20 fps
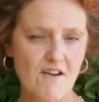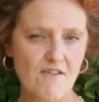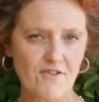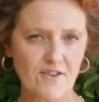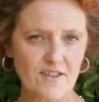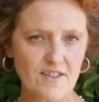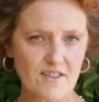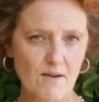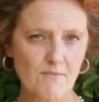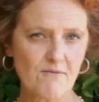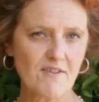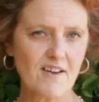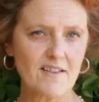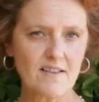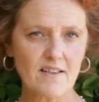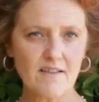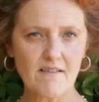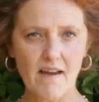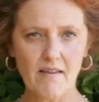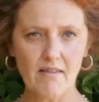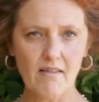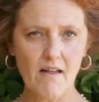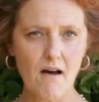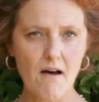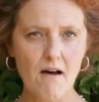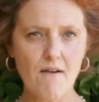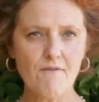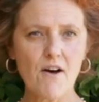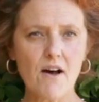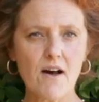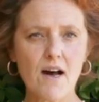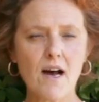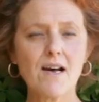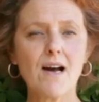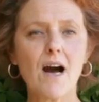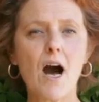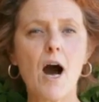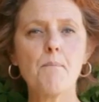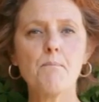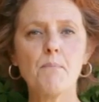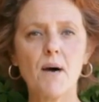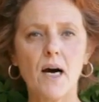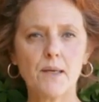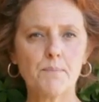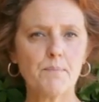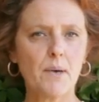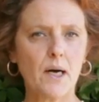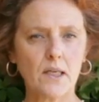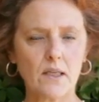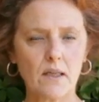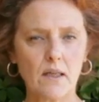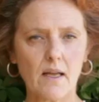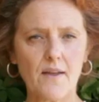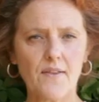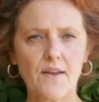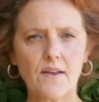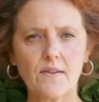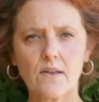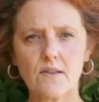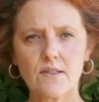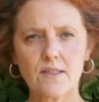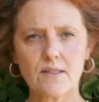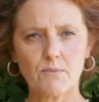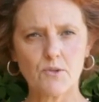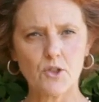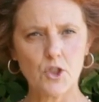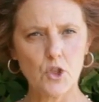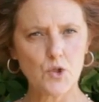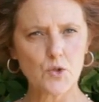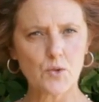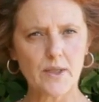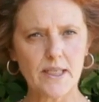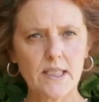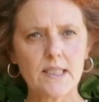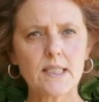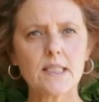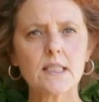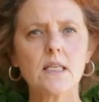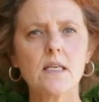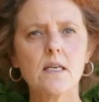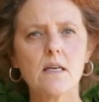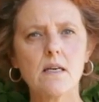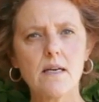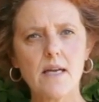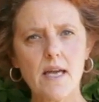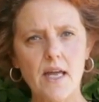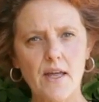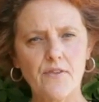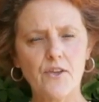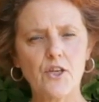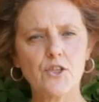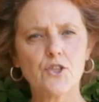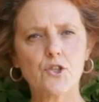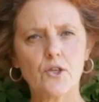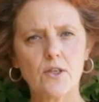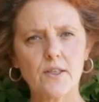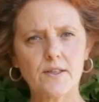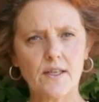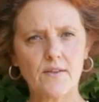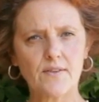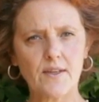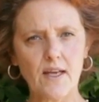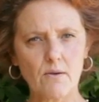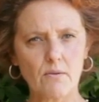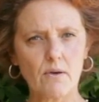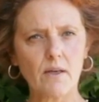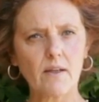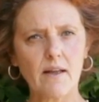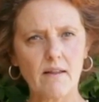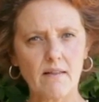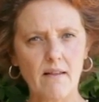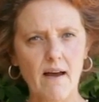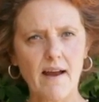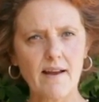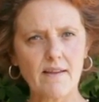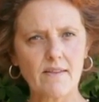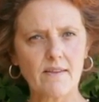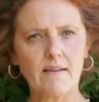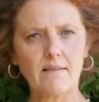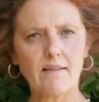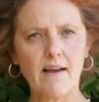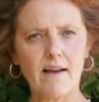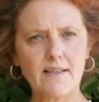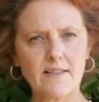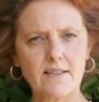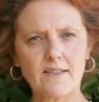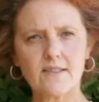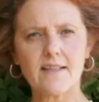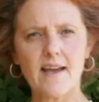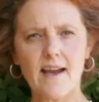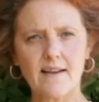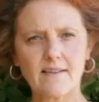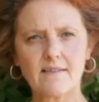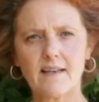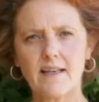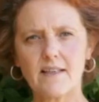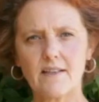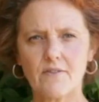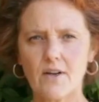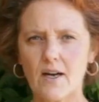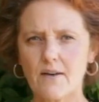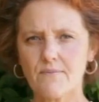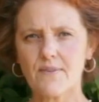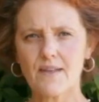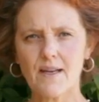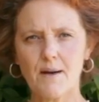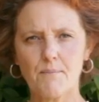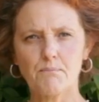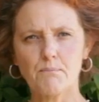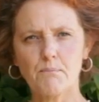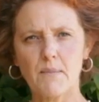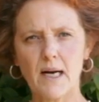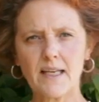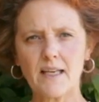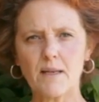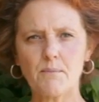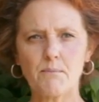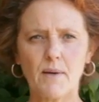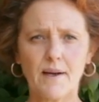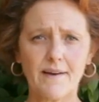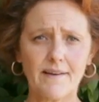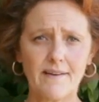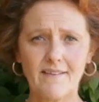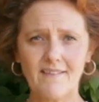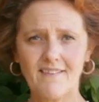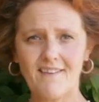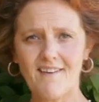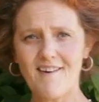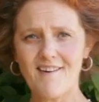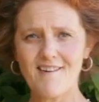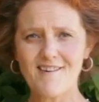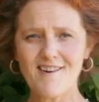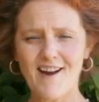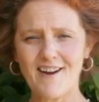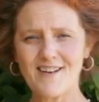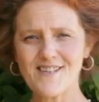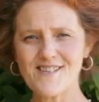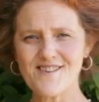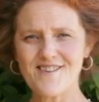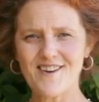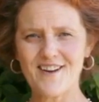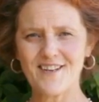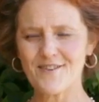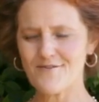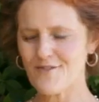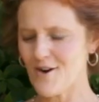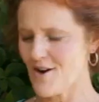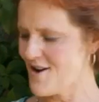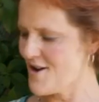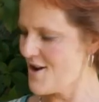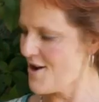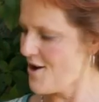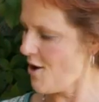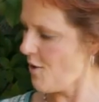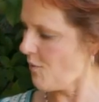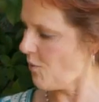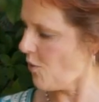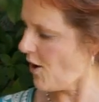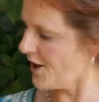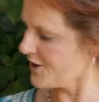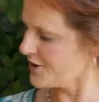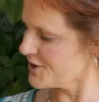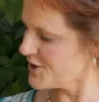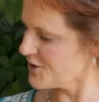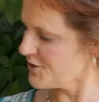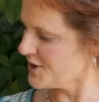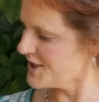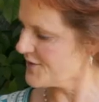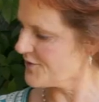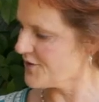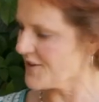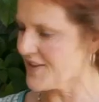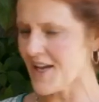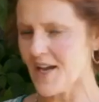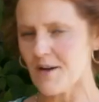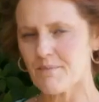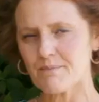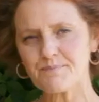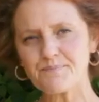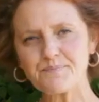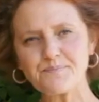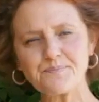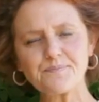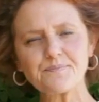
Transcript: For some reason, they love a mud puddle. I think there's some nutrients in the dirt that they really like. They liked that kind of a mucky, muddy kind, kind of a water source for them.